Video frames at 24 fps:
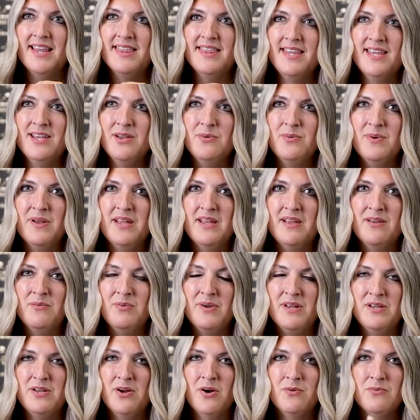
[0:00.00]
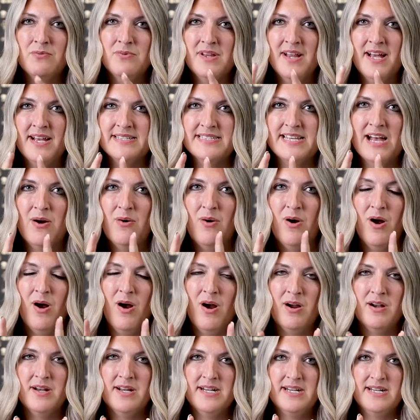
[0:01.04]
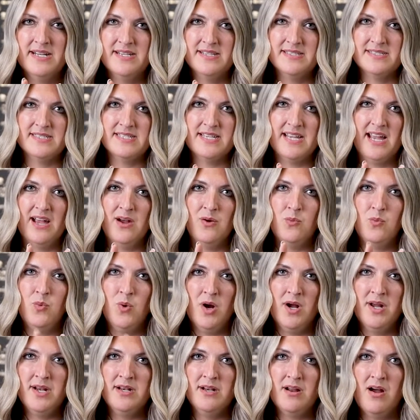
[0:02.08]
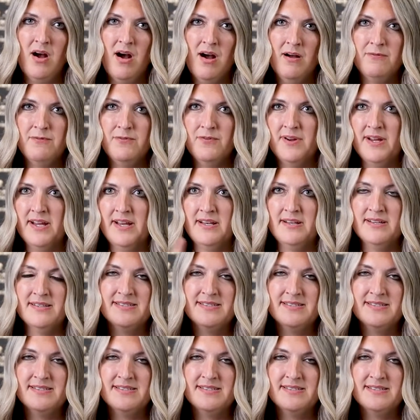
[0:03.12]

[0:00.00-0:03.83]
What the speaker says: think we don't realize how hard it is to get one offering